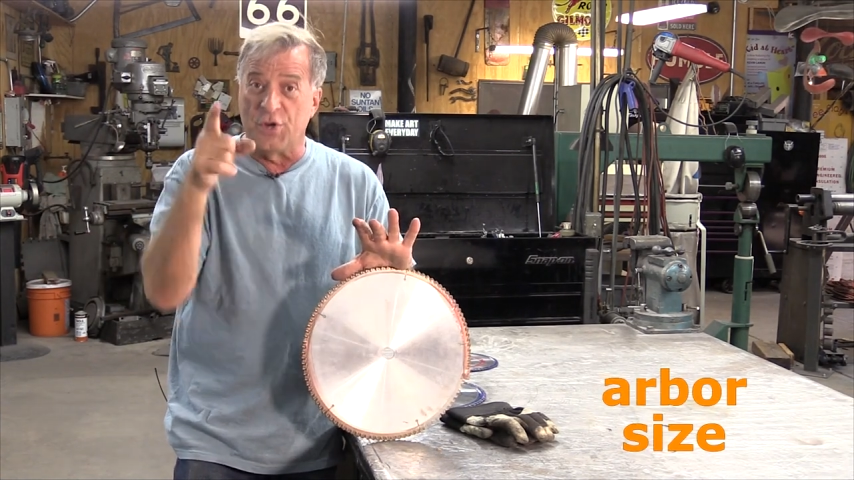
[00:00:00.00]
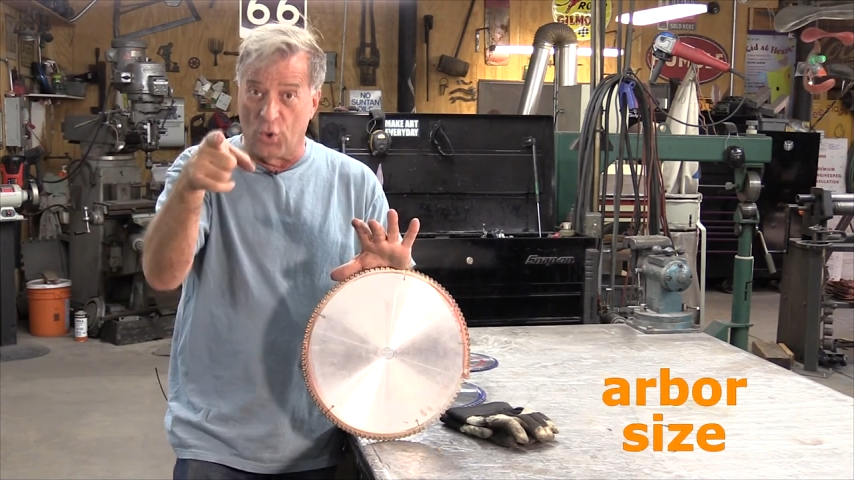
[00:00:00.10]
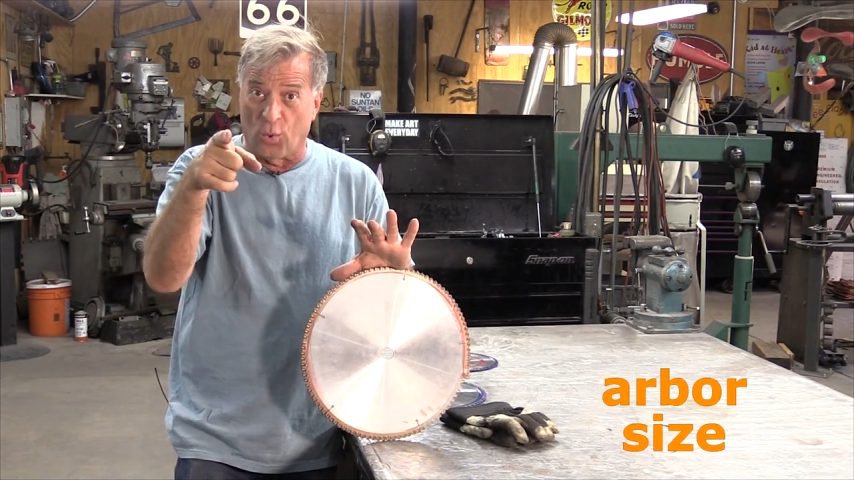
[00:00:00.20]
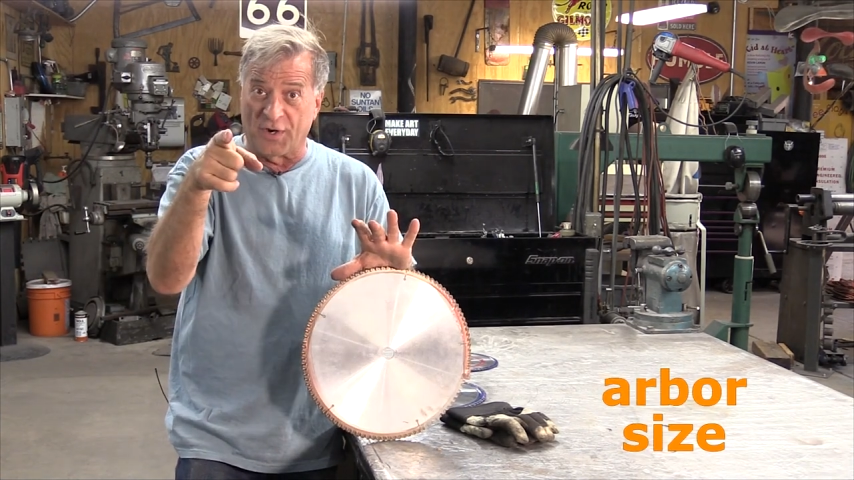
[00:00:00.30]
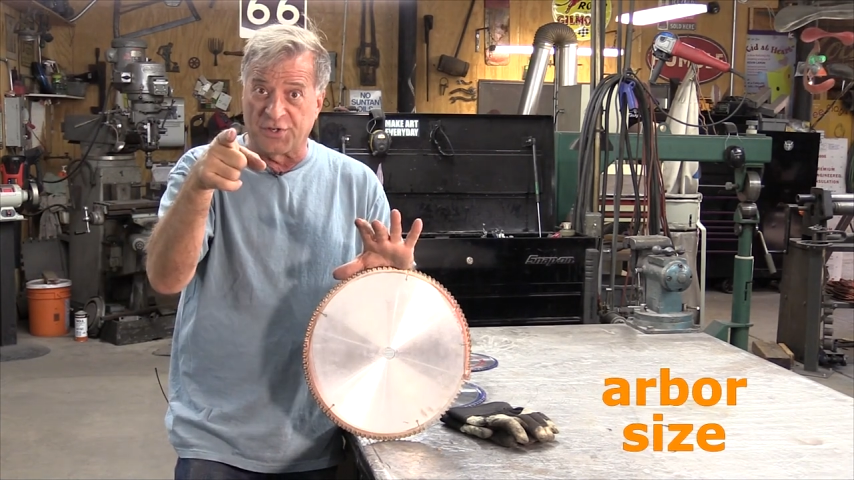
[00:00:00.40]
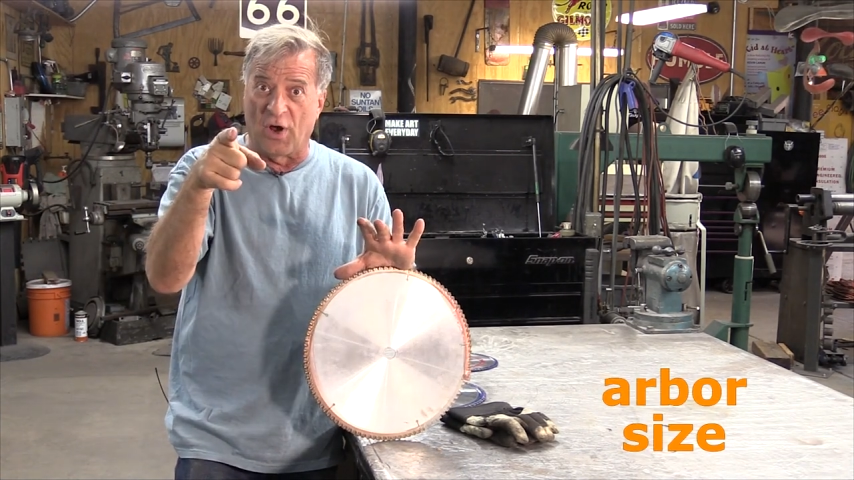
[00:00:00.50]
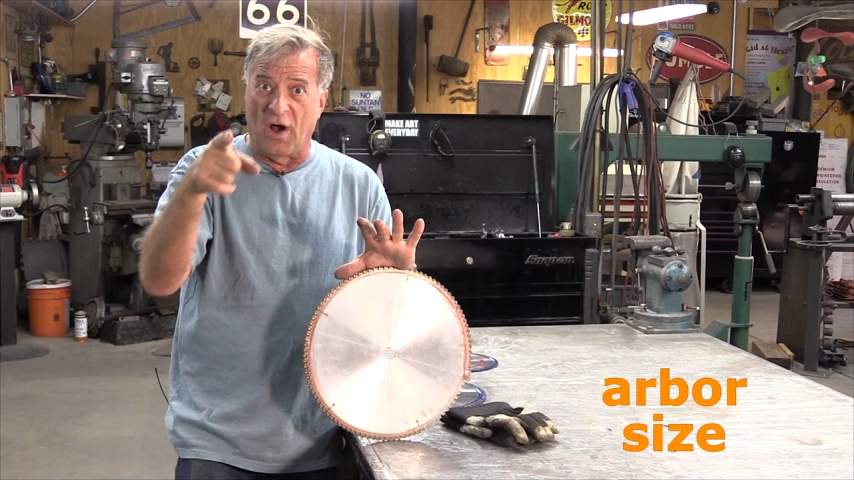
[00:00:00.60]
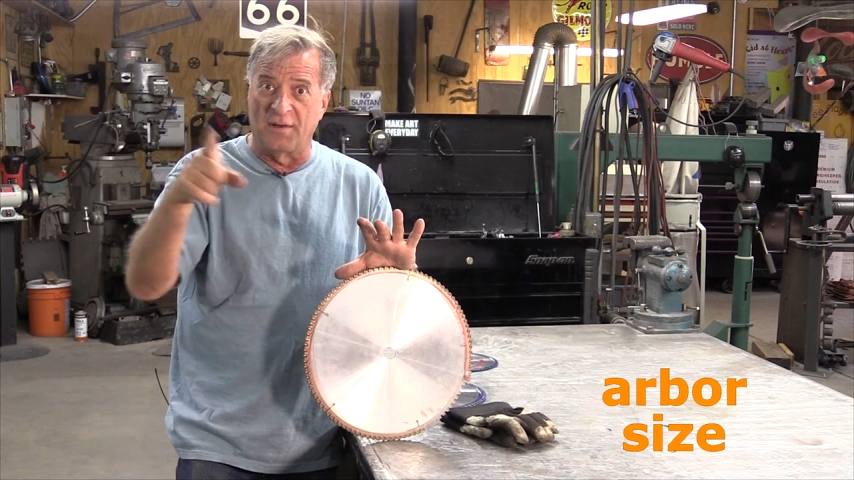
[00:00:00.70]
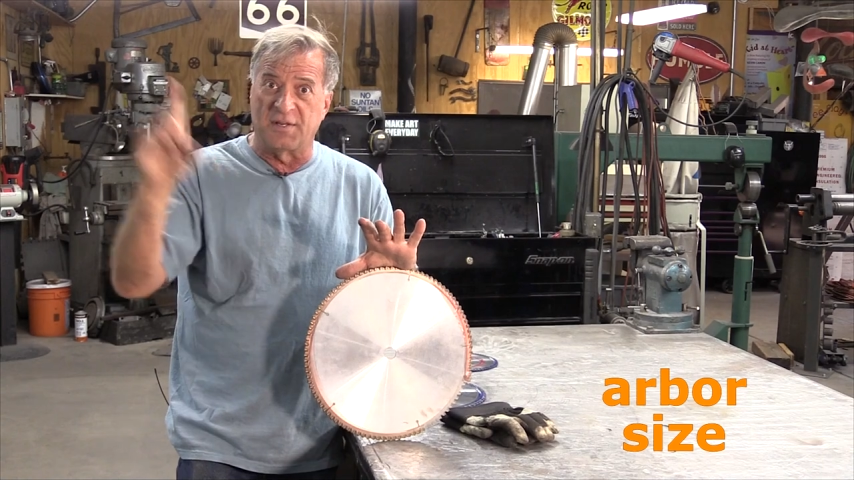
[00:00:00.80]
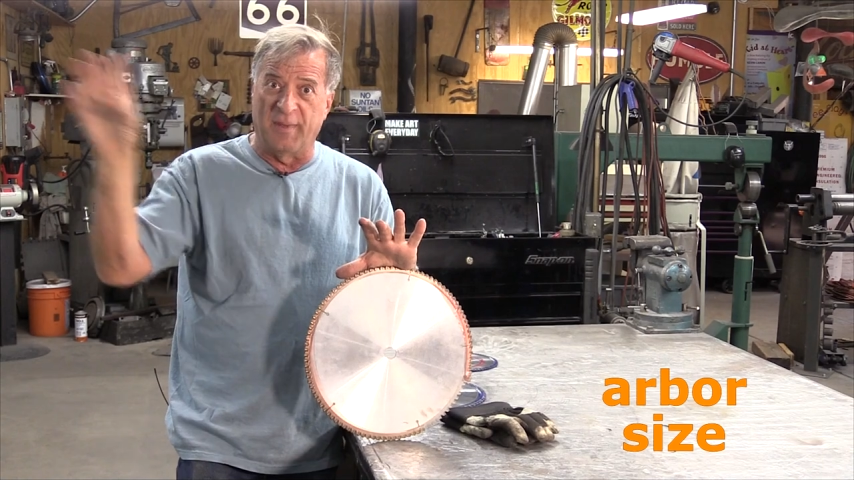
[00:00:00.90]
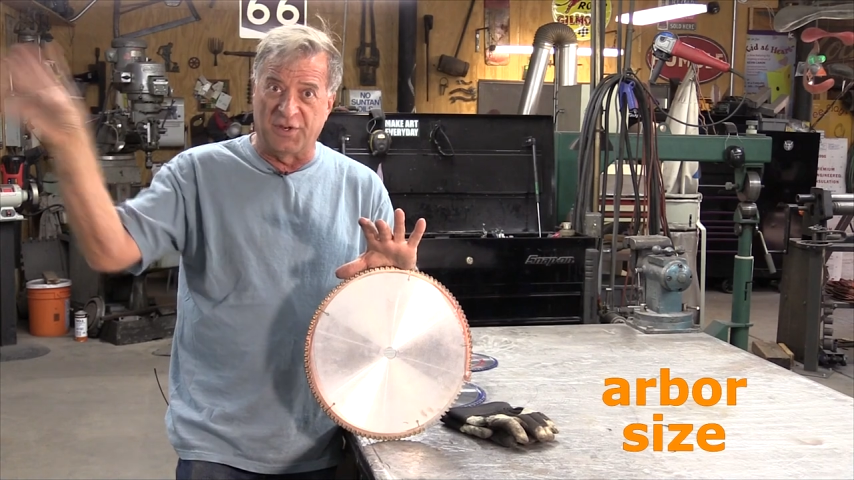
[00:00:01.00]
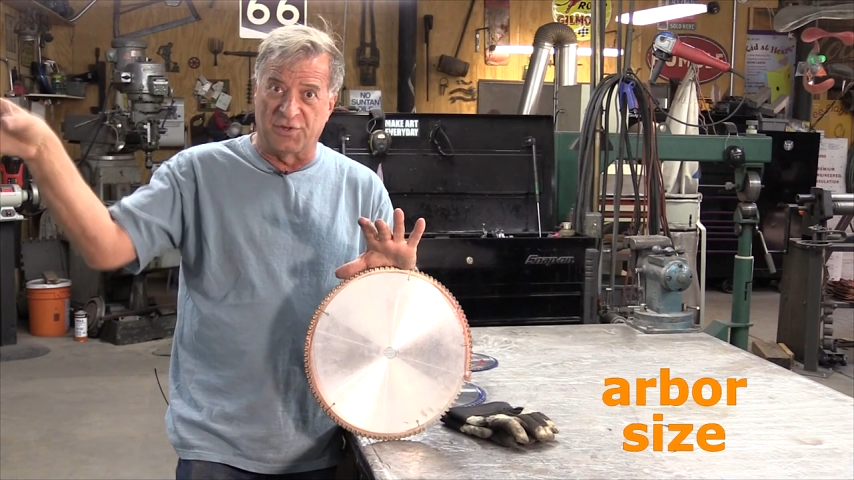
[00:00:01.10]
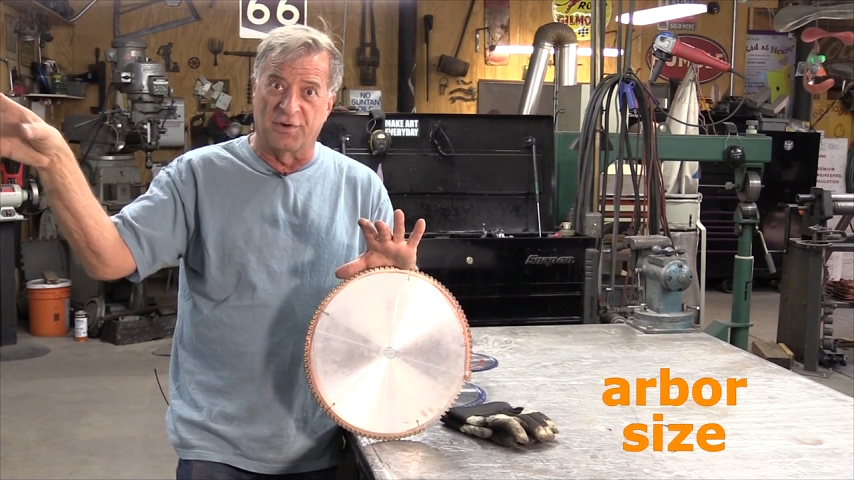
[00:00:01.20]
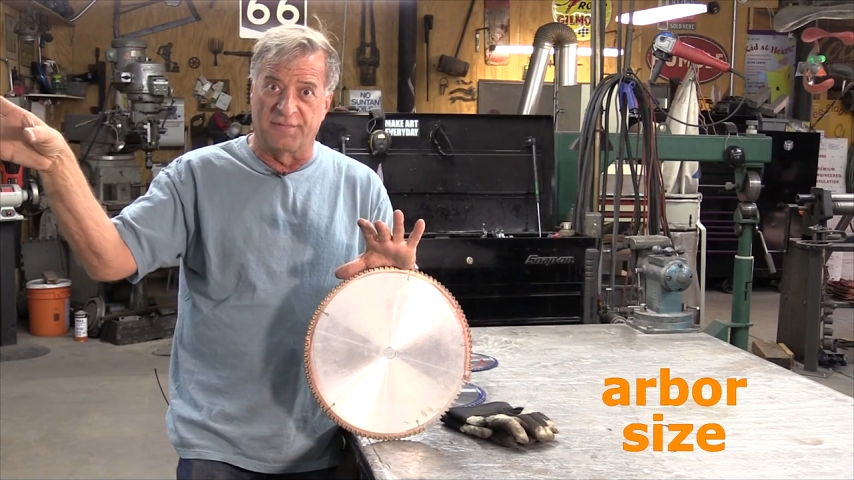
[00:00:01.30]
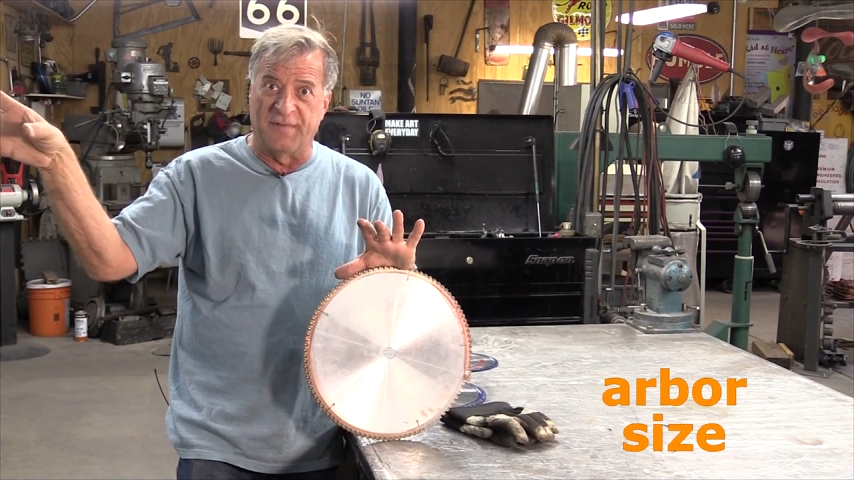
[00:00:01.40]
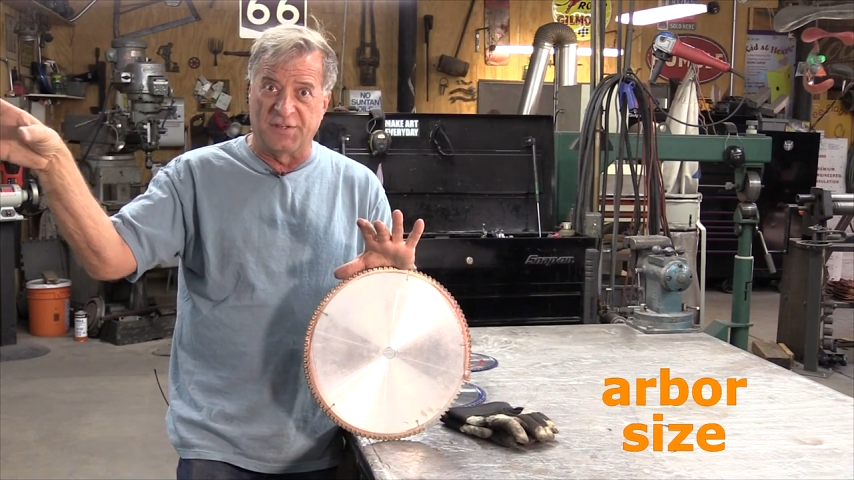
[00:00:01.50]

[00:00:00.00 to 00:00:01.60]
your saw to make sure it